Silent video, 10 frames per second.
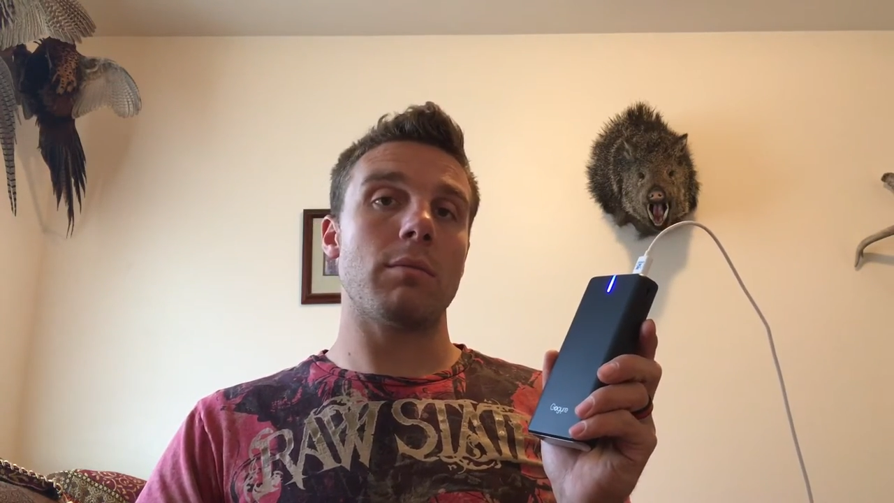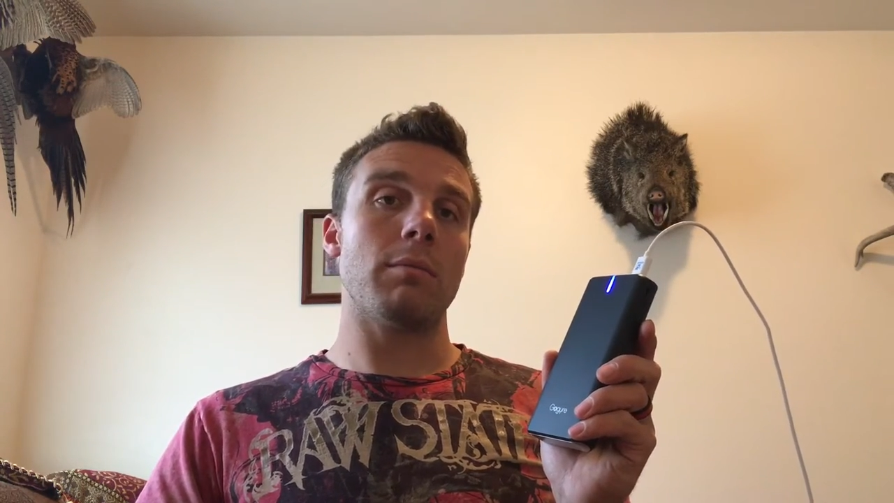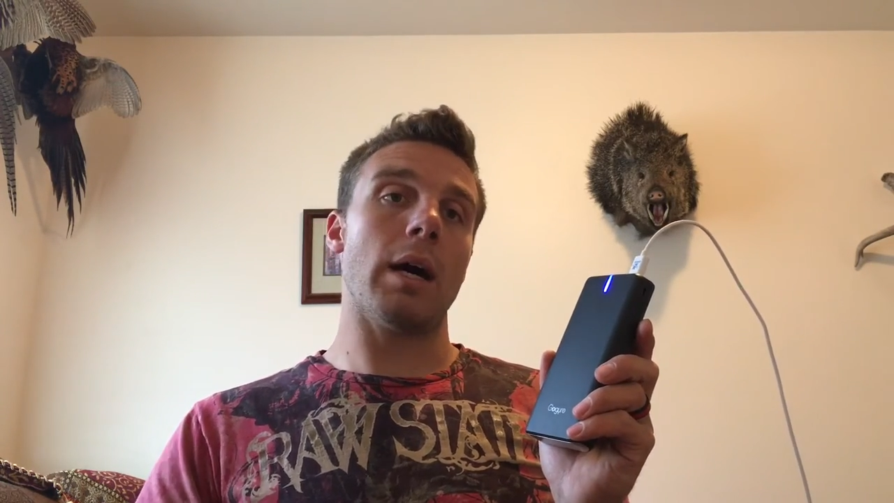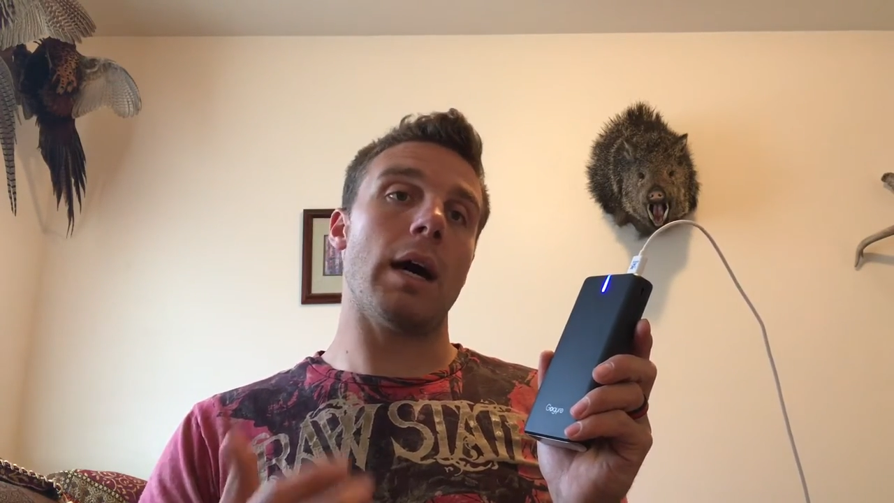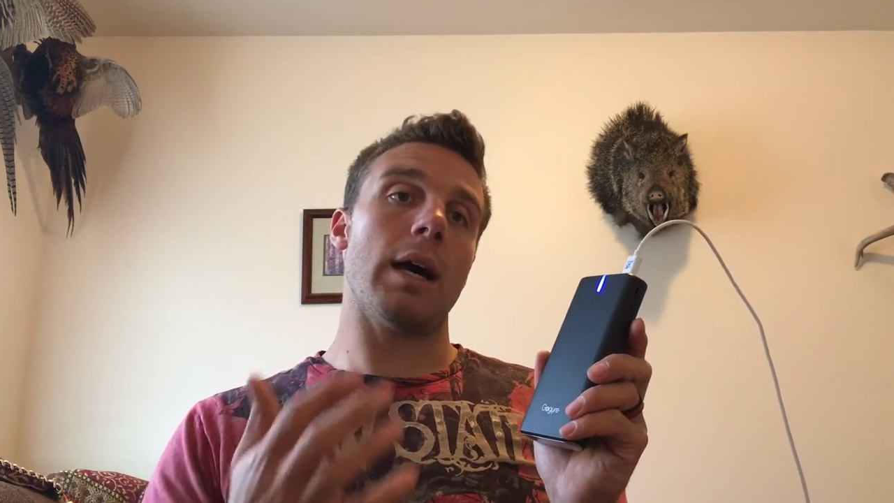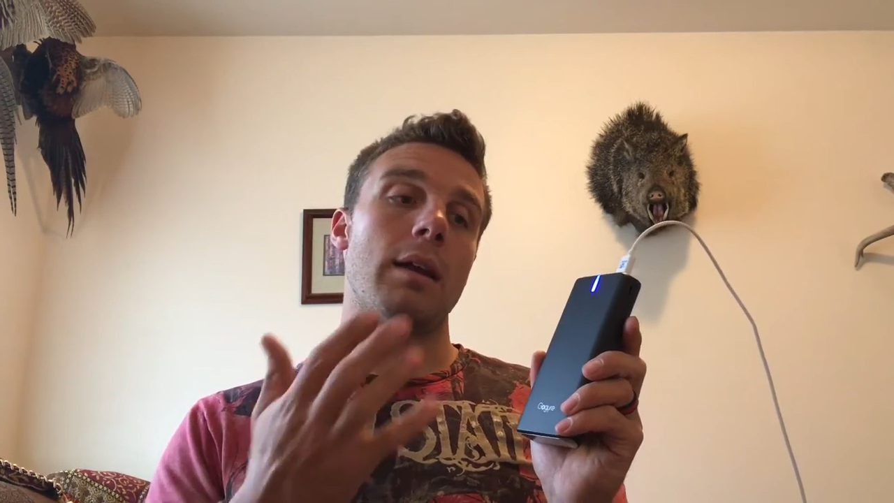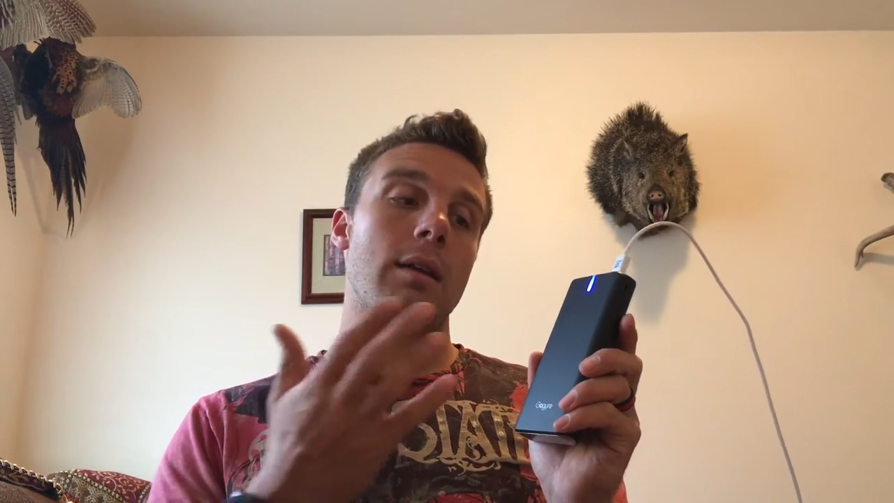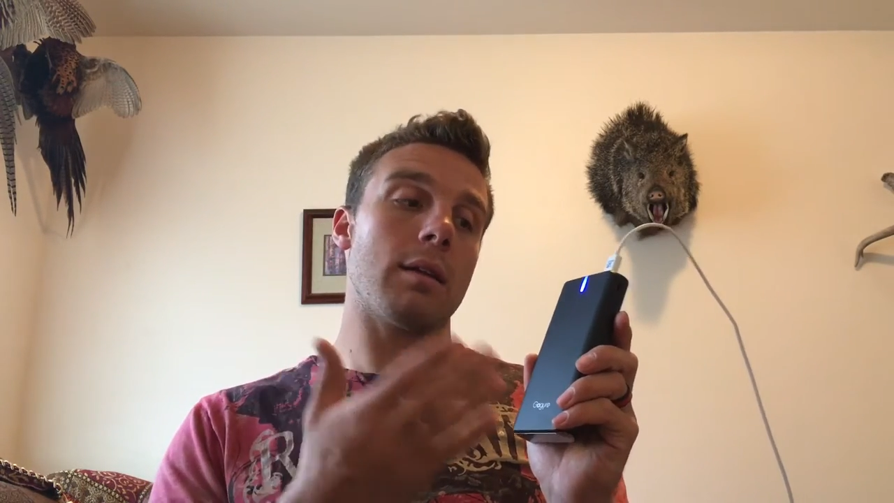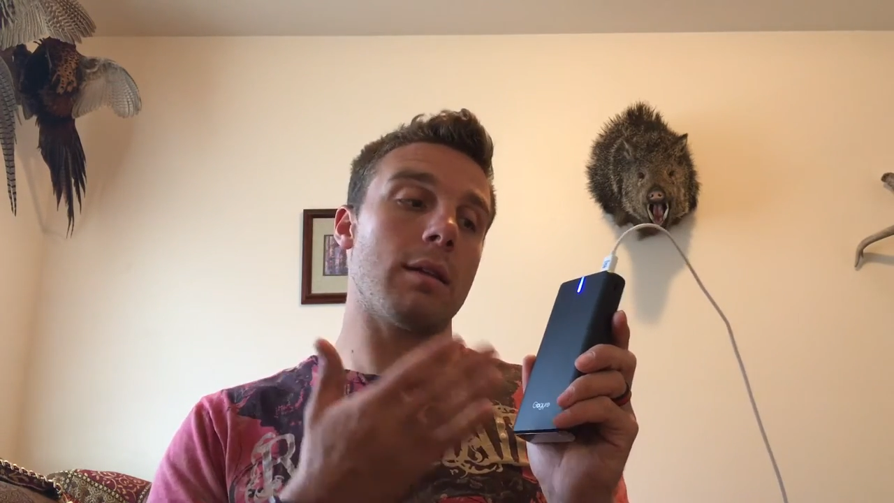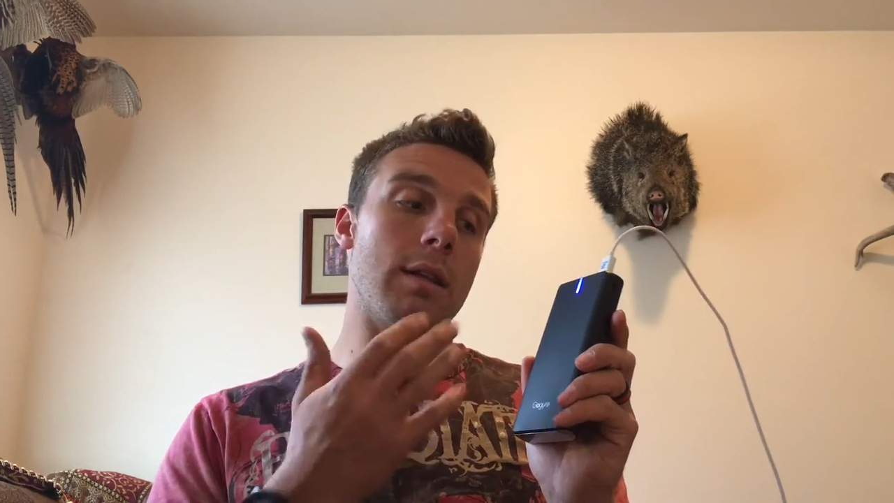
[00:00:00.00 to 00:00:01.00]
but
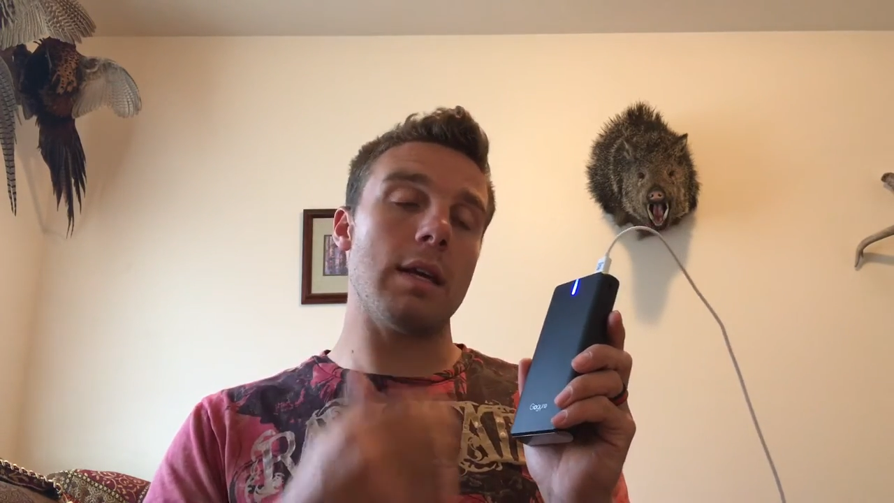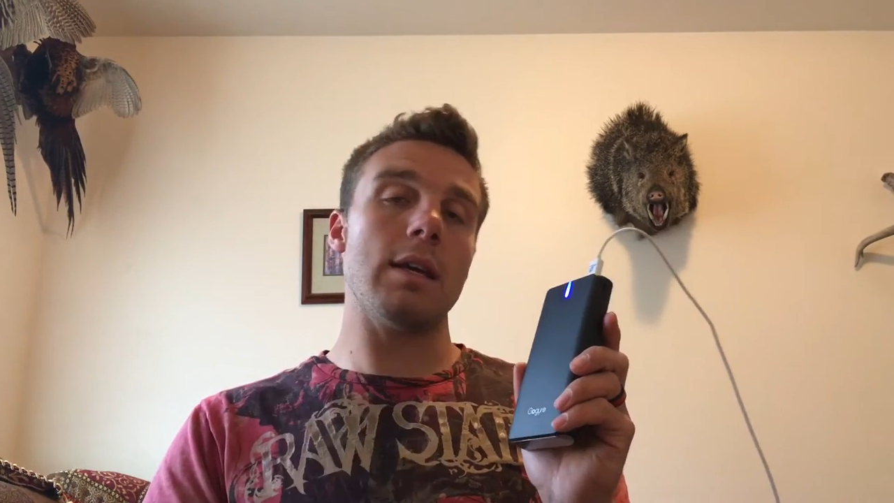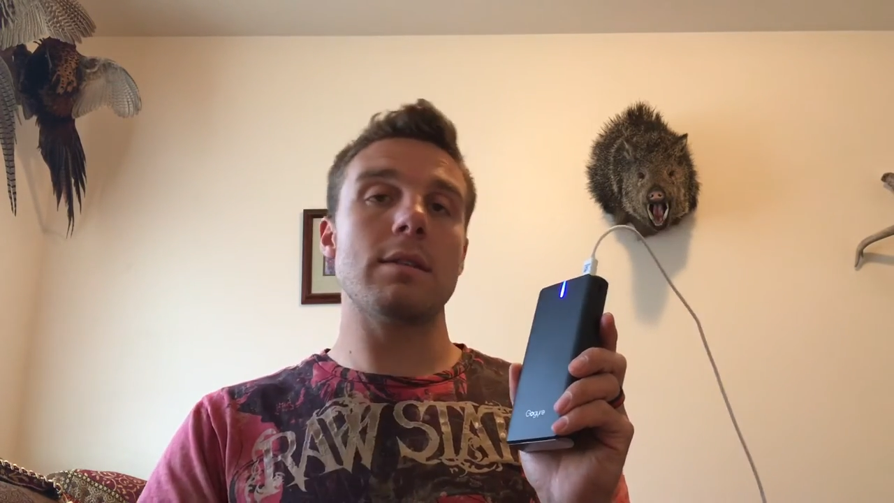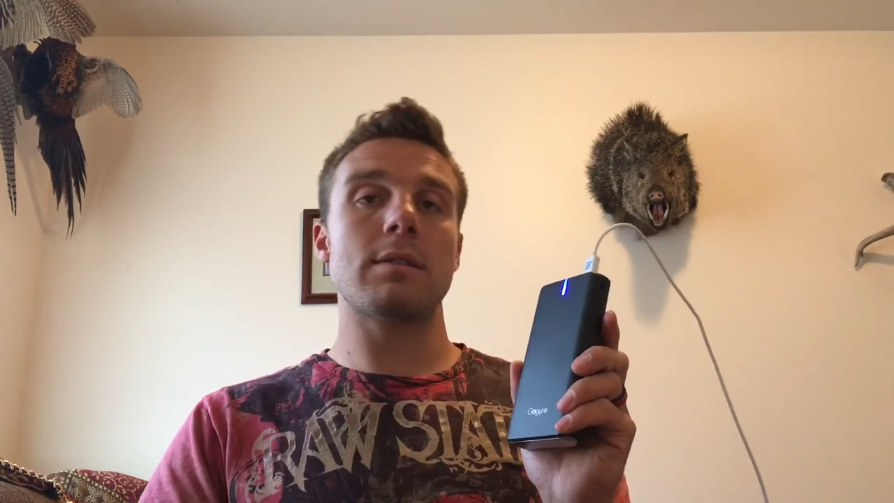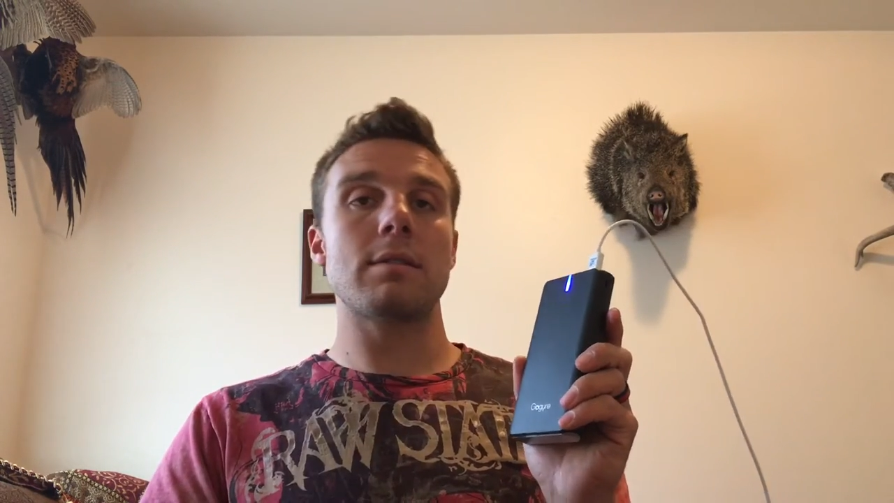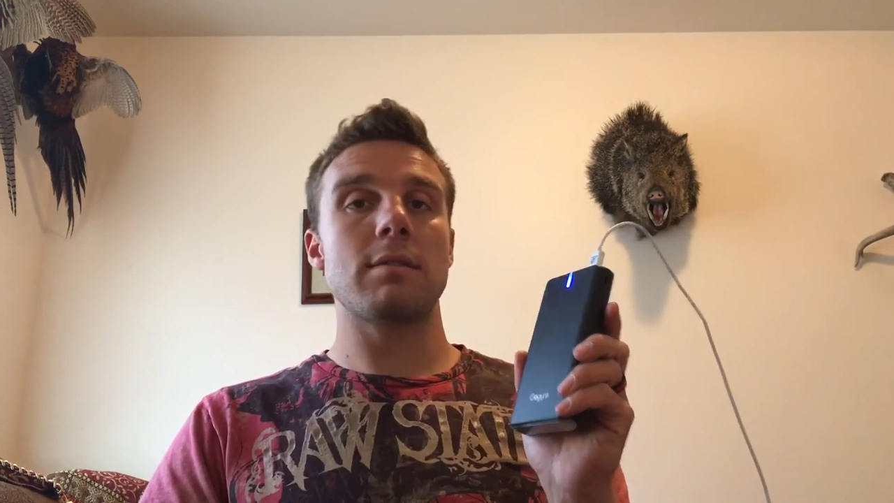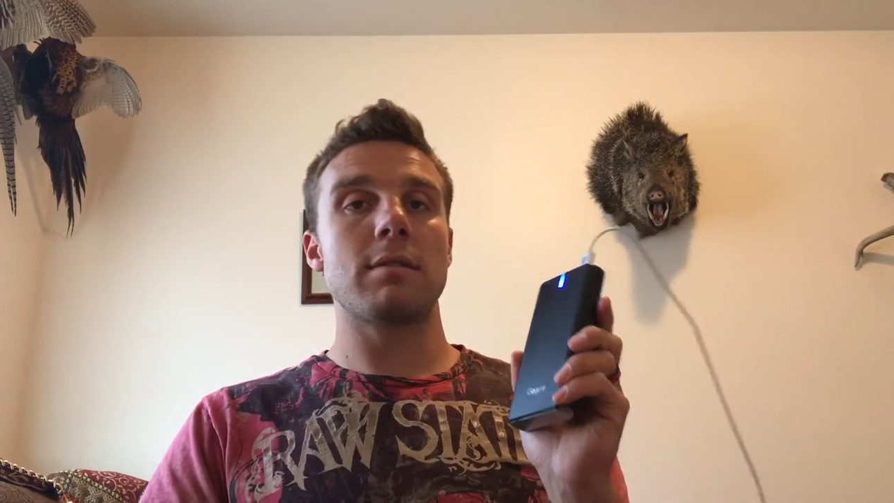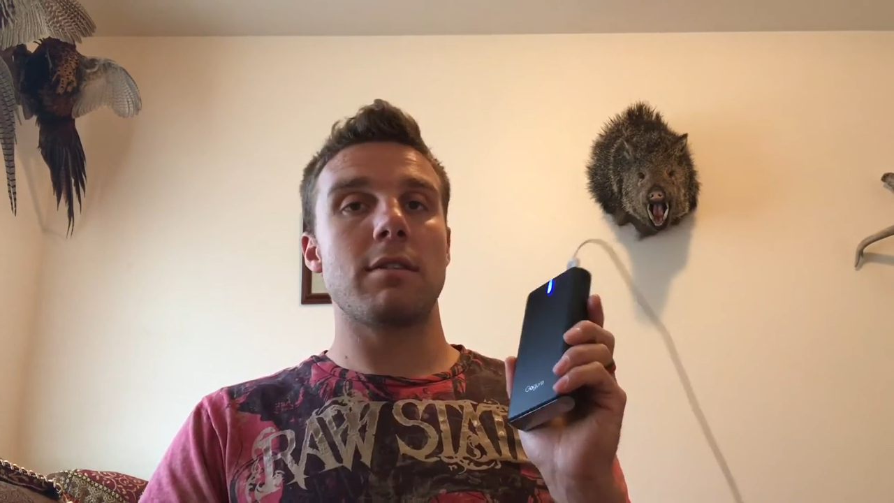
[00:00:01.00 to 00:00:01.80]
these,